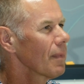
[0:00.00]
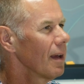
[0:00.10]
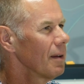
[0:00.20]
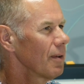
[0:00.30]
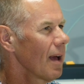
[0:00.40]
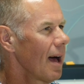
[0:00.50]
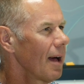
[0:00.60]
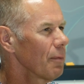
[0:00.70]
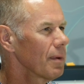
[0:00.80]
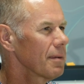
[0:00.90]
into your
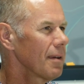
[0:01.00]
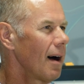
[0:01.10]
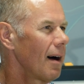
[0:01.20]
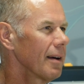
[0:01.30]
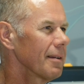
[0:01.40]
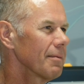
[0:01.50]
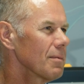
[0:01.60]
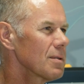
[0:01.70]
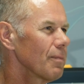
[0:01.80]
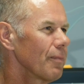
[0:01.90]
heart with dye
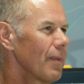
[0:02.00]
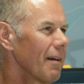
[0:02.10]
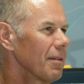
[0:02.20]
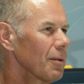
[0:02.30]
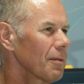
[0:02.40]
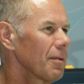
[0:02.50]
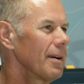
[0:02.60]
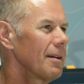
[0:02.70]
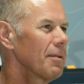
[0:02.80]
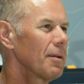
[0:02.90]
and have a look for
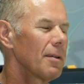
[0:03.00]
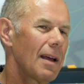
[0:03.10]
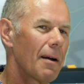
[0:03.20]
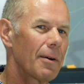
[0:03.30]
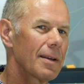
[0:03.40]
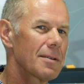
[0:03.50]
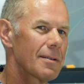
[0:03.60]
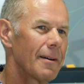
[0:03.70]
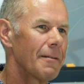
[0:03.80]
any further narrowings.